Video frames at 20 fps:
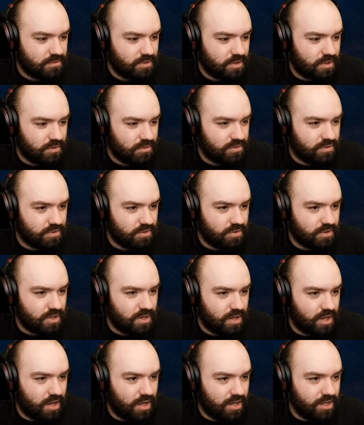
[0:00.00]
Oh, dude,
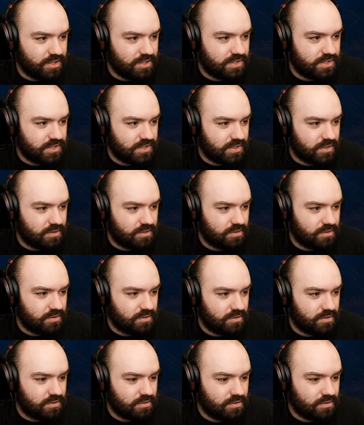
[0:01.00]
nice.
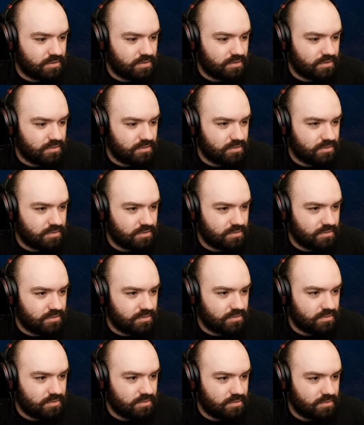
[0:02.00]

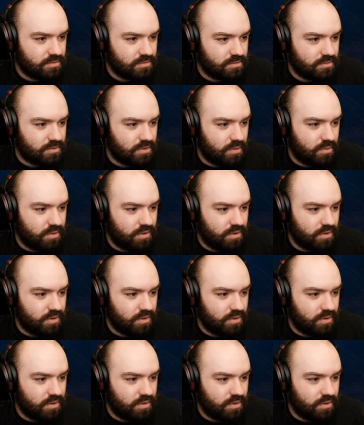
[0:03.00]
I